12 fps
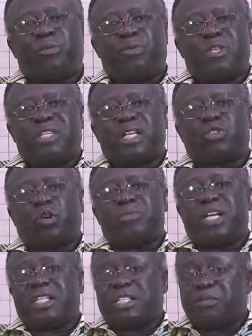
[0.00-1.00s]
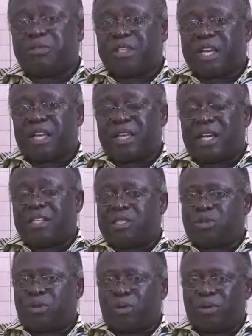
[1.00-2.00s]
research objectives and that
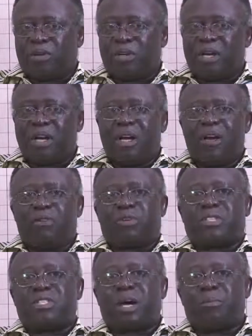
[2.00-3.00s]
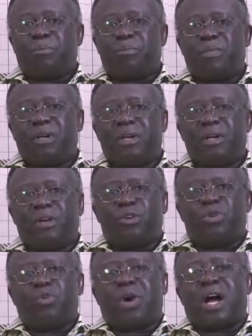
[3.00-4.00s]
is all. For some,
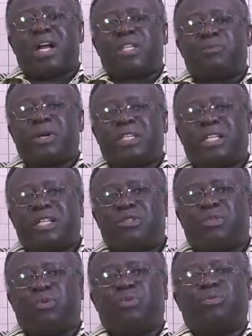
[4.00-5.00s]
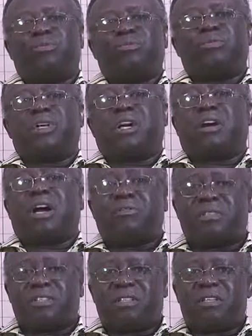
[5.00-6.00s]
you are expected to
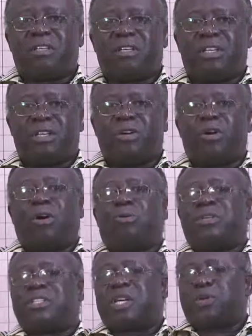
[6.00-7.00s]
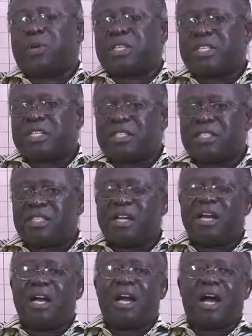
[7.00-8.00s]
craft the research questions
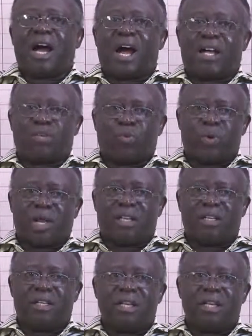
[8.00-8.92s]
as well.